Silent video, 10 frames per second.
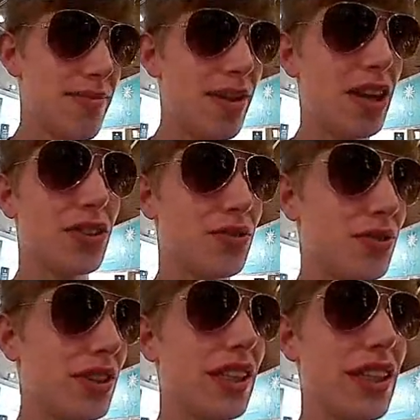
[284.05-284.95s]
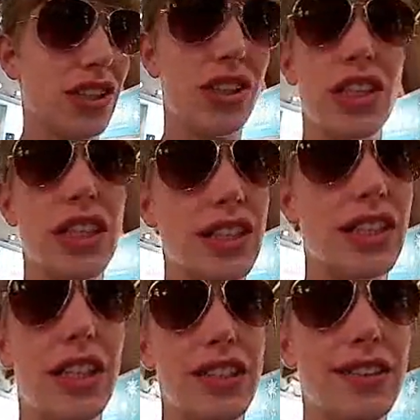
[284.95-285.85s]
It smells really good
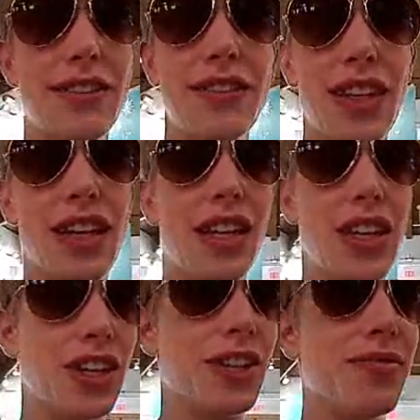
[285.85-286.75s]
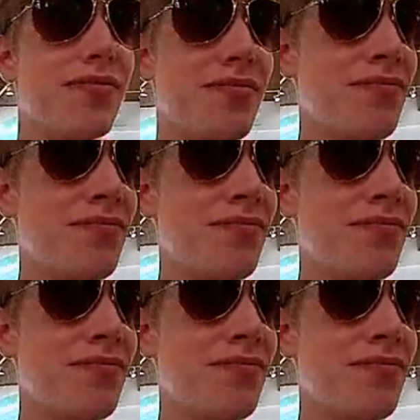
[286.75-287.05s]
in here.